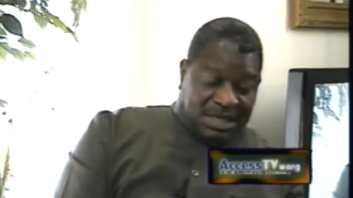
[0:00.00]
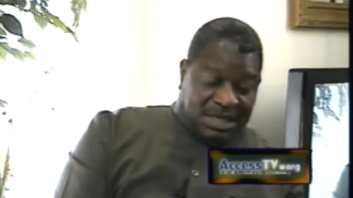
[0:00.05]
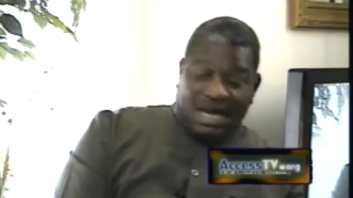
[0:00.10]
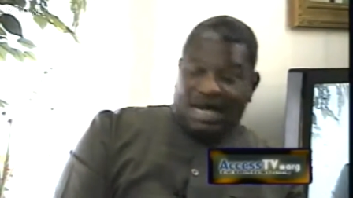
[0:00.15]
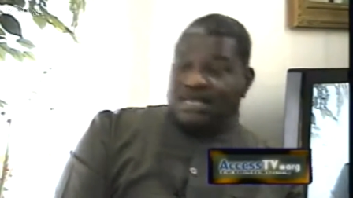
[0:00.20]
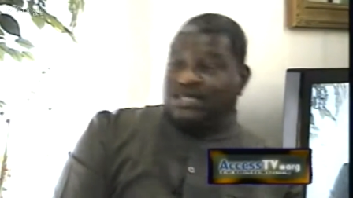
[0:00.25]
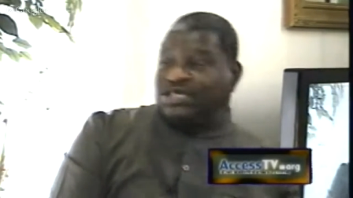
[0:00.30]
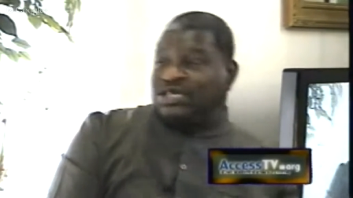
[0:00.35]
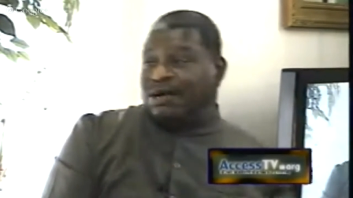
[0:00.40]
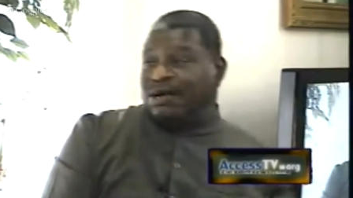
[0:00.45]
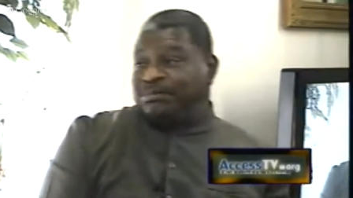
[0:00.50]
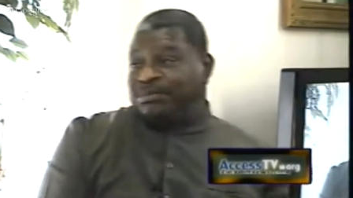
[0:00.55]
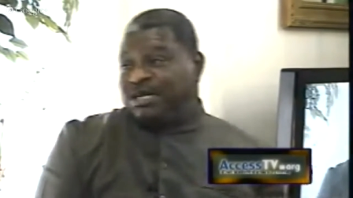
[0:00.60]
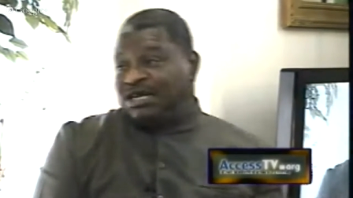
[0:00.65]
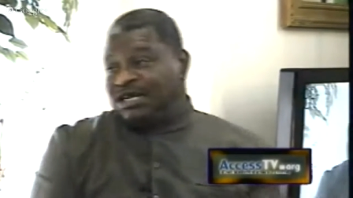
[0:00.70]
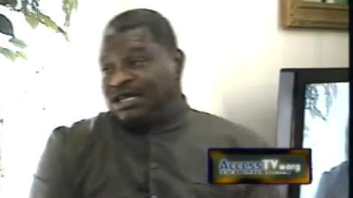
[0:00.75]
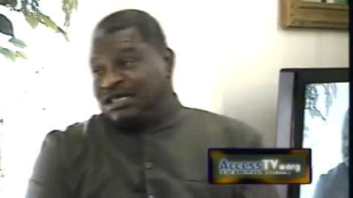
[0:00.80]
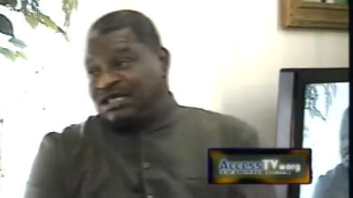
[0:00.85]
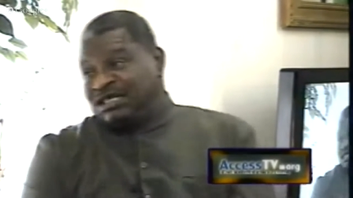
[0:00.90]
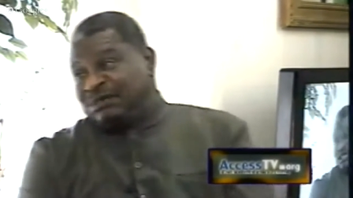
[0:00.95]
Al Sharpton
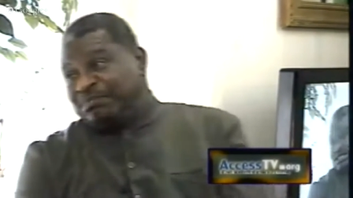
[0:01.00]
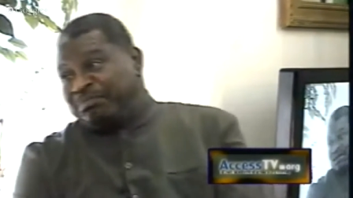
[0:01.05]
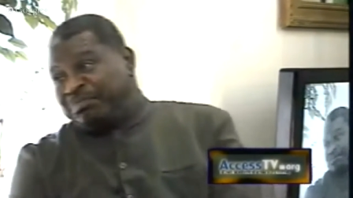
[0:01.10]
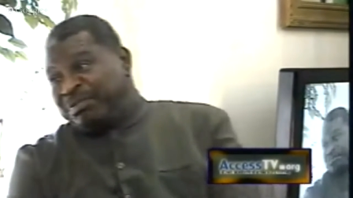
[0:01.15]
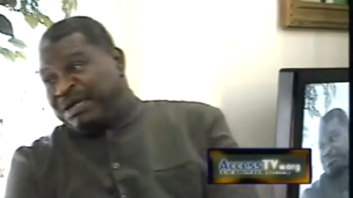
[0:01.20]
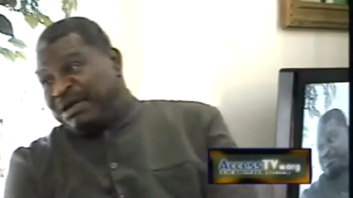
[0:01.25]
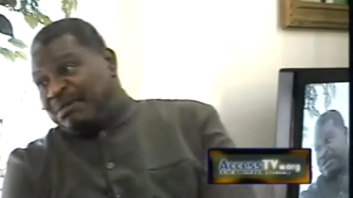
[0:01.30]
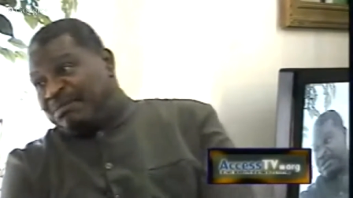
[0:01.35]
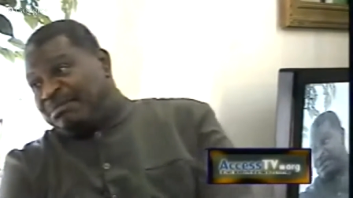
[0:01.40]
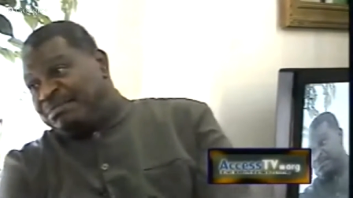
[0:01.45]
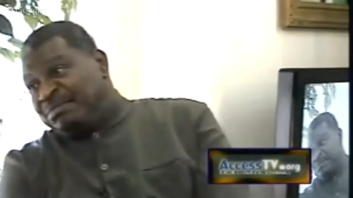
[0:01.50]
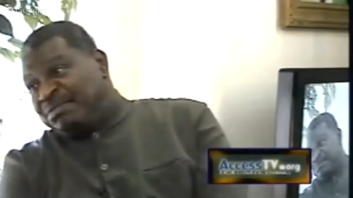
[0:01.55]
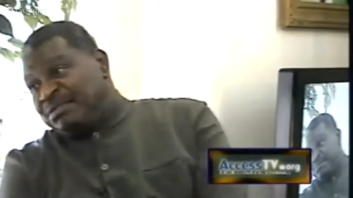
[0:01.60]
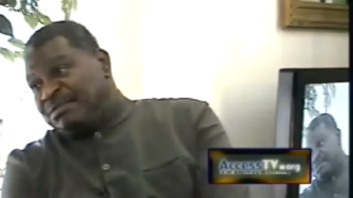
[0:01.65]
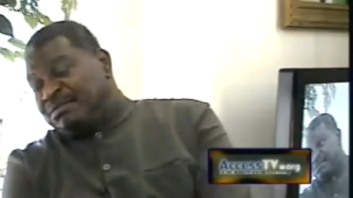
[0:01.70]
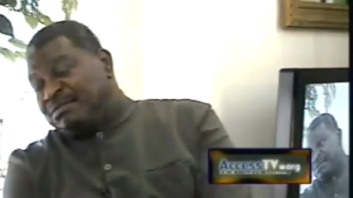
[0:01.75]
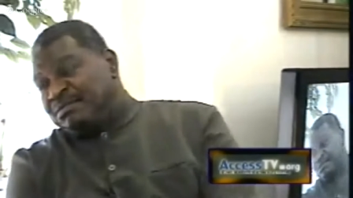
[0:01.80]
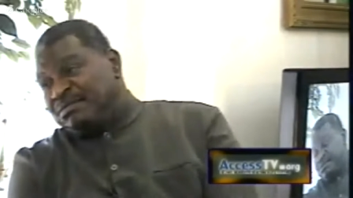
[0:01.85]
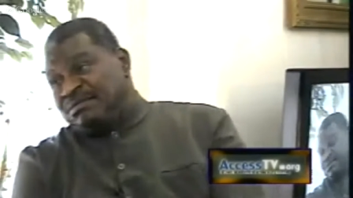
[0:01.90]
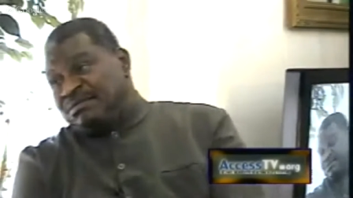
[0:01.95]
is a pimp.
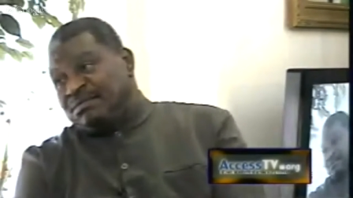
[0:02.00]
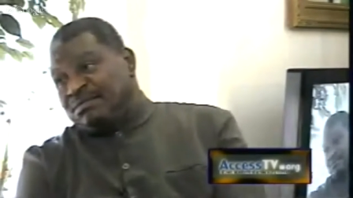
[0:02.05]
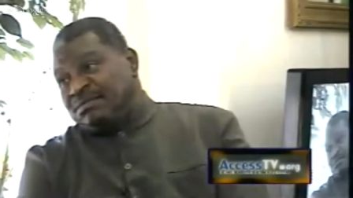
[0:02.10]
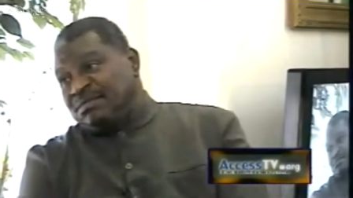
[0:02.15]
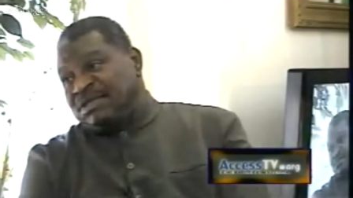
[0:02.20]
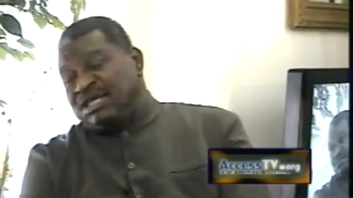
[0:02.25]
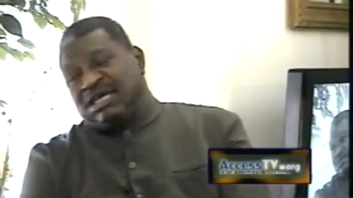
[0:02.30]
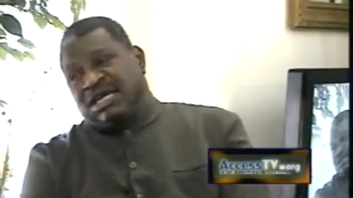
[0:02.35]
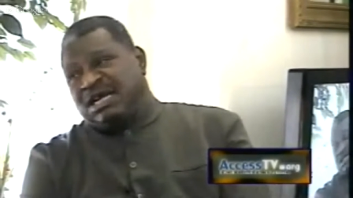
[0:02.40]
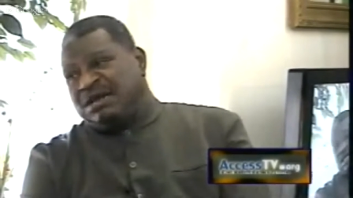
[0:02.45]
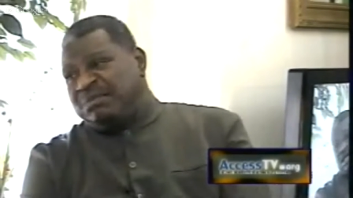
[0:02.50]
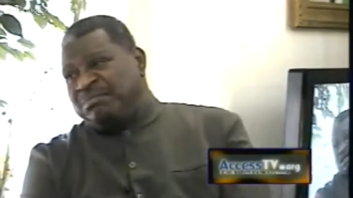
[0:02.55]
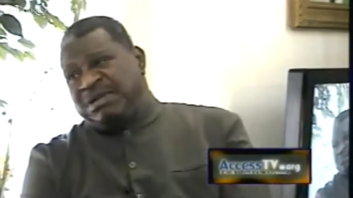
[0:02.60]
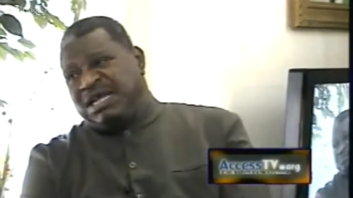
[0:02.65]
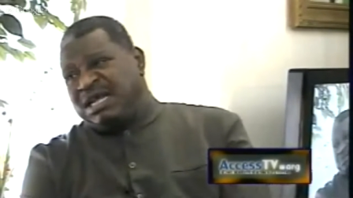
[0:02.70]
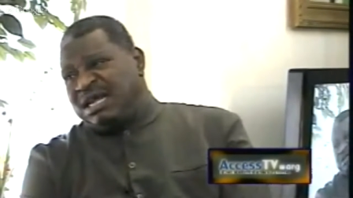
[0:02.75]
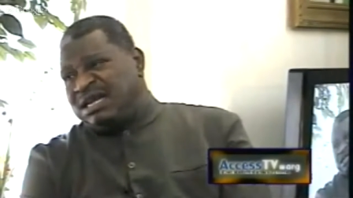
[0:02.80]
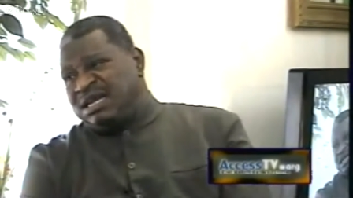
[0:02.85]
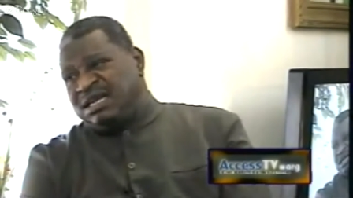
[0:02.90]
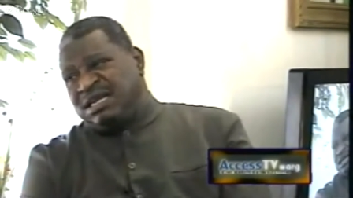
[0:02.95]
Mm-hmm. Can
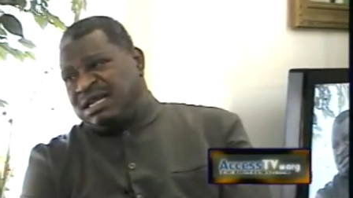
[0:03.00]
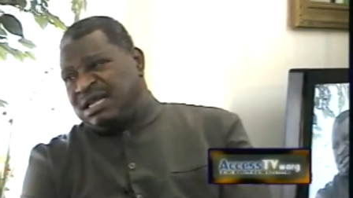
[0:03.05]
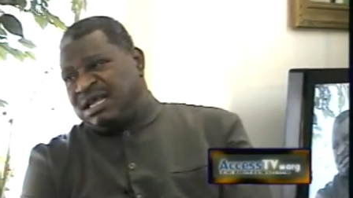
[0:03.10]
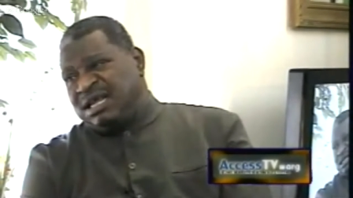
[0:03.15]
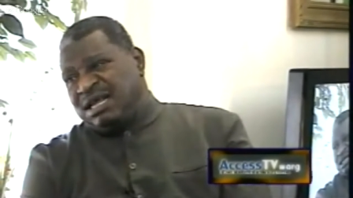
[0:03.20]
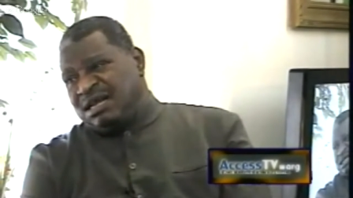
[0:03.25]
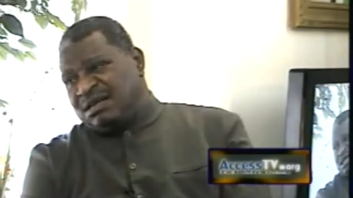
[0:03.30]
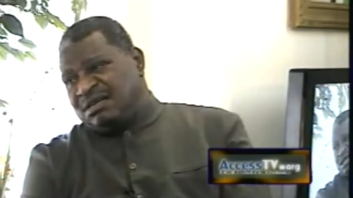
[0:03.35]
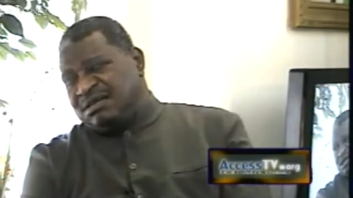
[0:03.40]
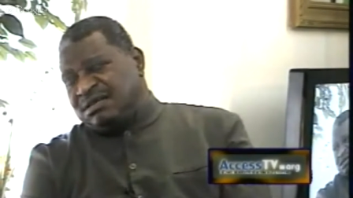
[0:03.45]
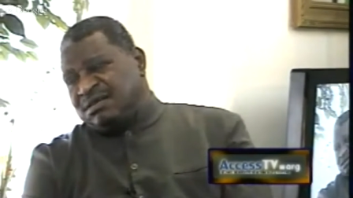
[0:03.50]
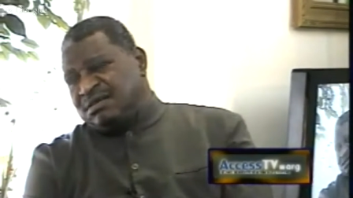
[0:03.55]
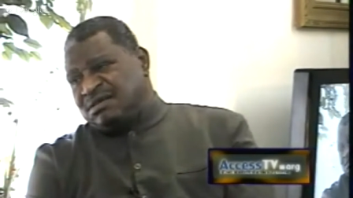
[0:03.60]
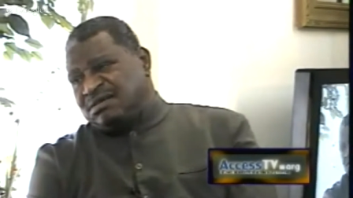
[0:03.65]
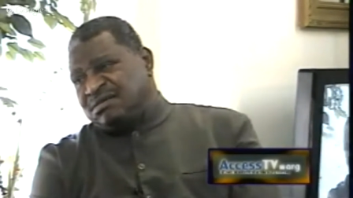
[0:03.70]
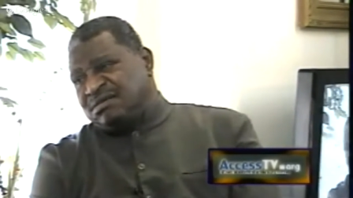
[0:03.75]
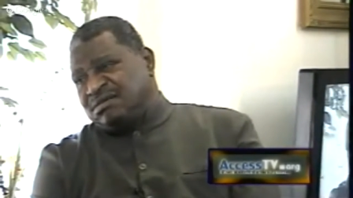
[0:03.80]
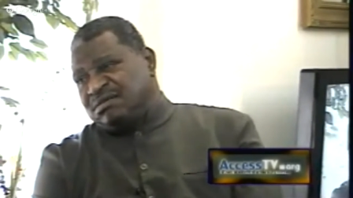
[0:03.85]
be anything else.